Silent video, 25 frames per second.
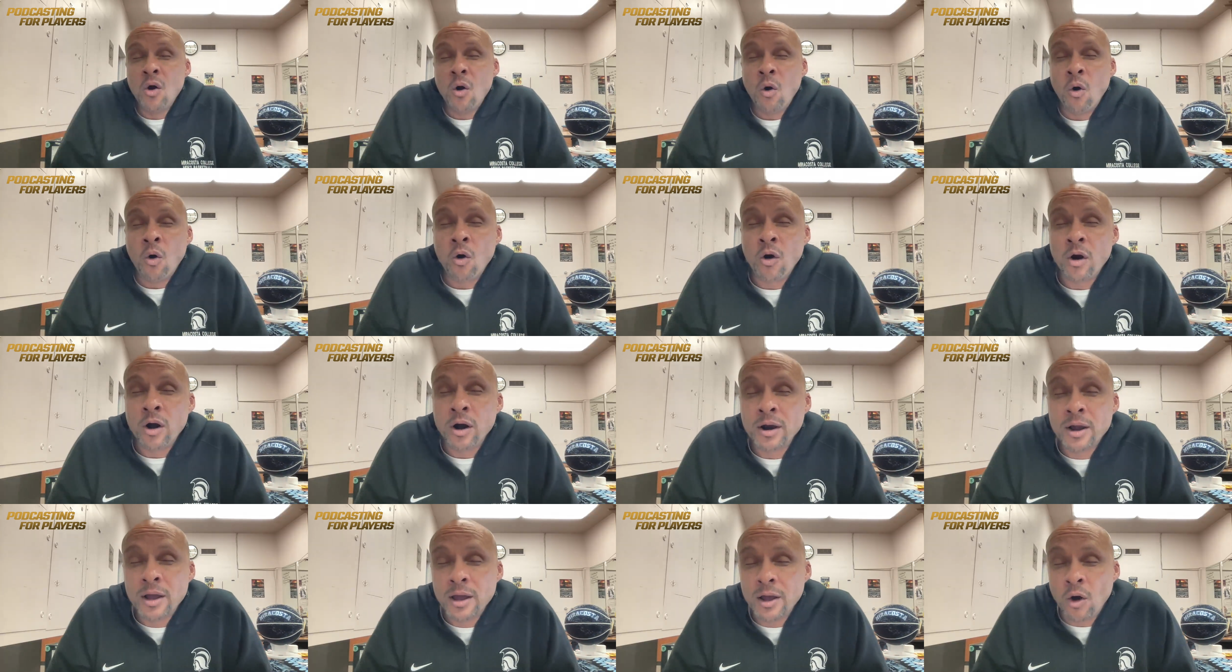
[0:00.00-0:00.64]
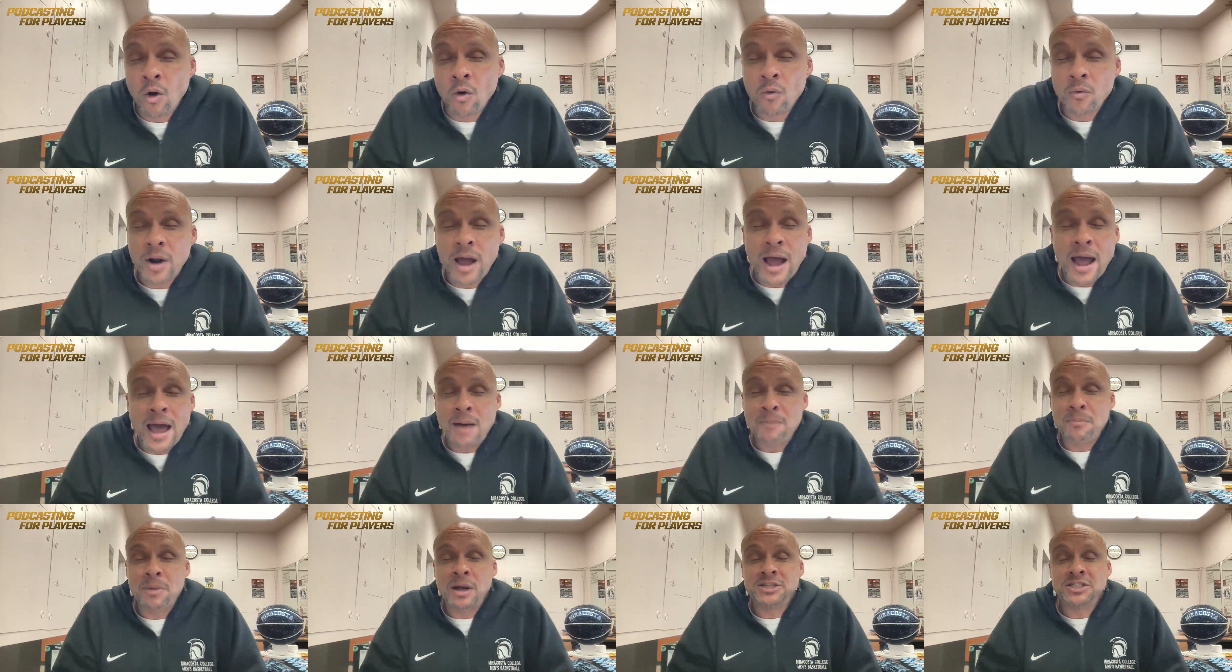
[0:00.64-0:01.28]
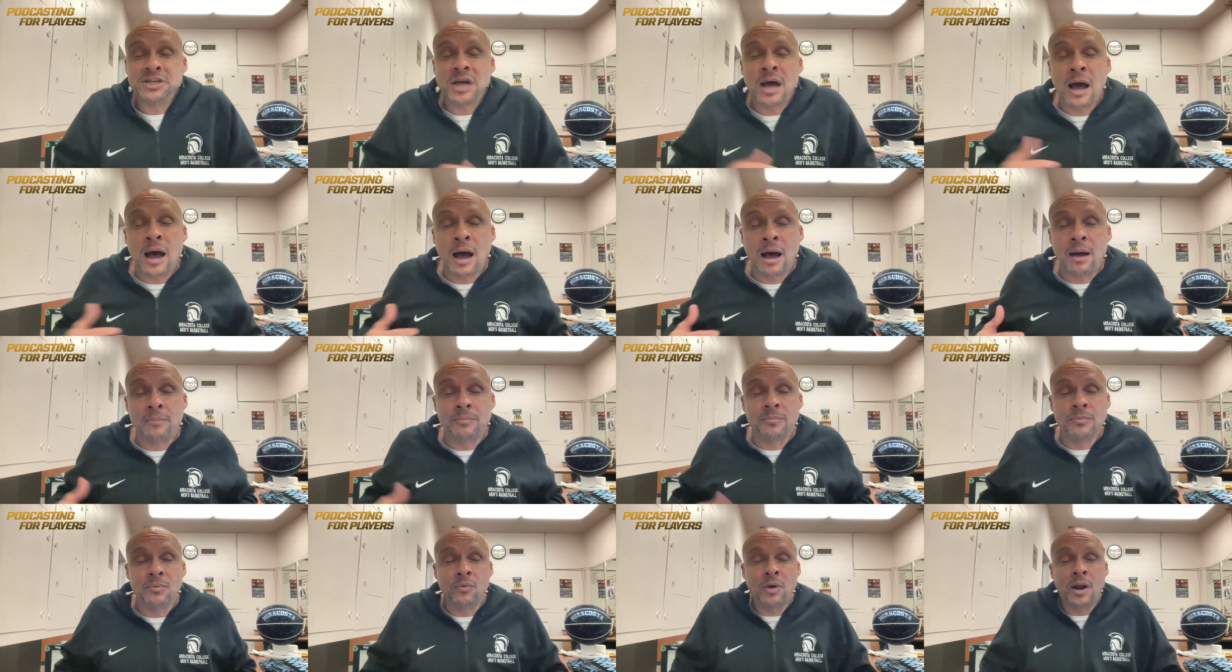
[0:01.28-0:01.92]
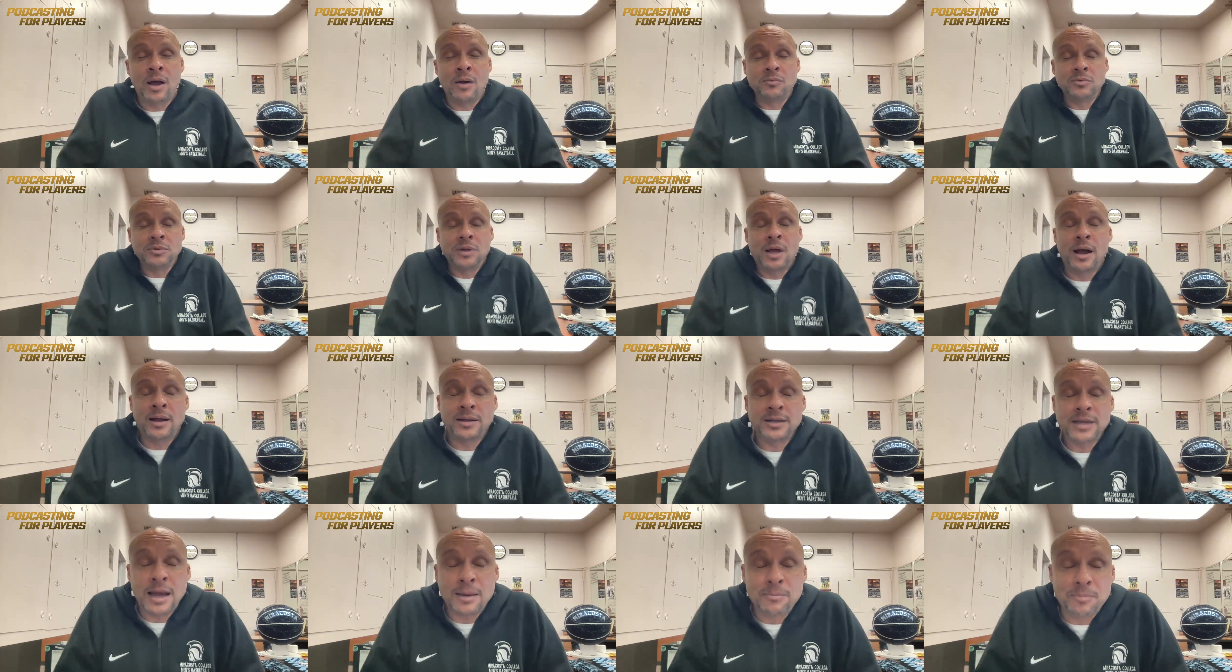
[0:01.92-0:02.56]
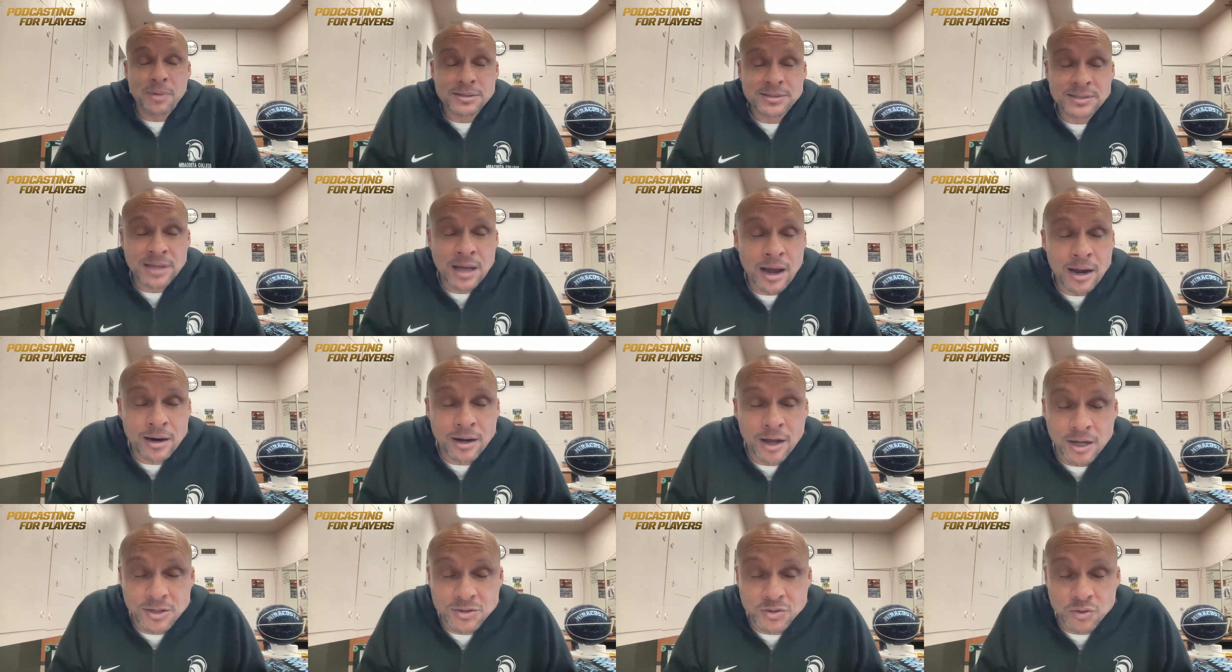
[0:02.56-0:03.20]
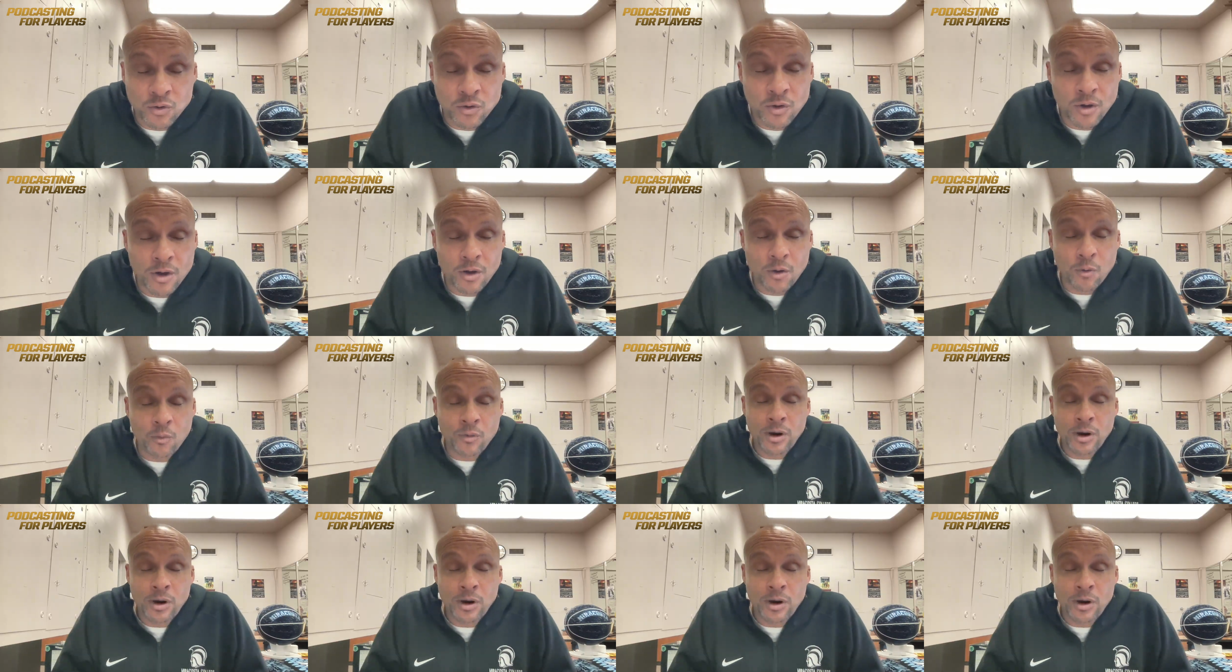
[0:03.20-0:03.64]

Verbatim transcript: or or when I had my job when I was I had my side hustle